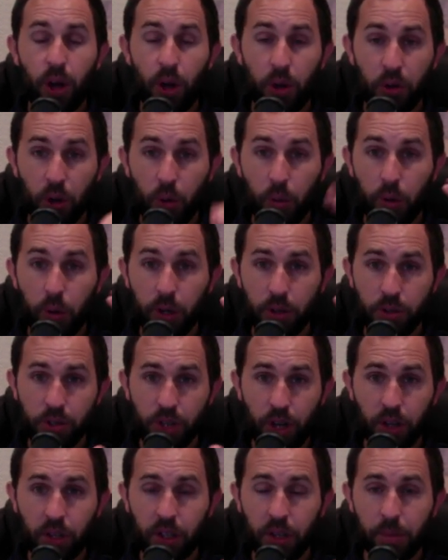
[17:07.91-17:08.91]
I'll know what you're
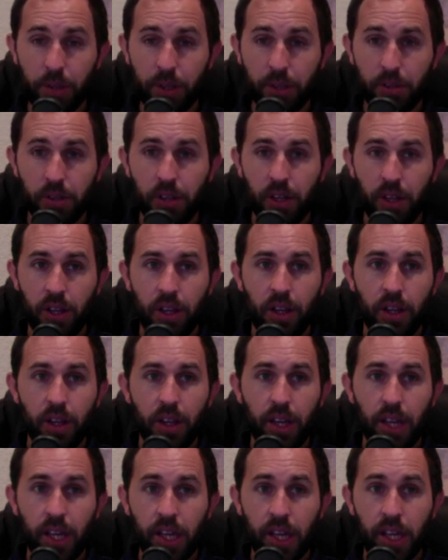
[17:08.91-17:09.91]
talking about,
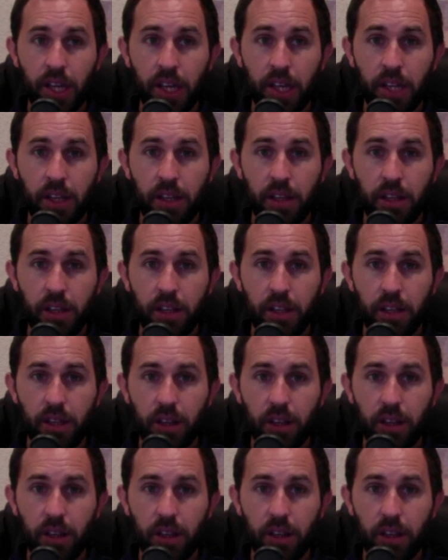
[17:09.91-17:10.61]
and